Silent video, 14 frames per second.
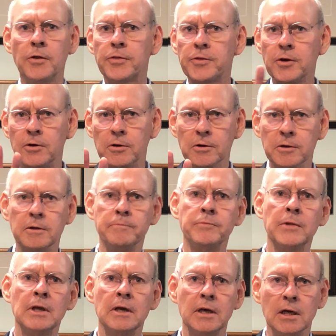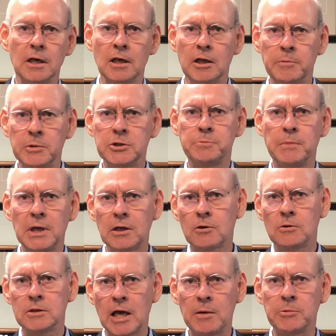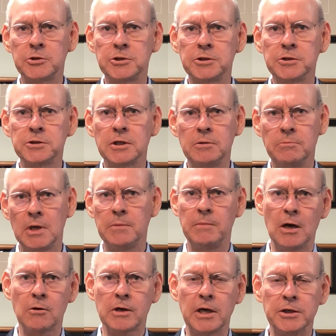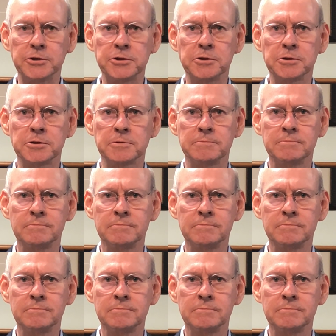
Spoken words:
Third, it limits medical damages in med-mal cases.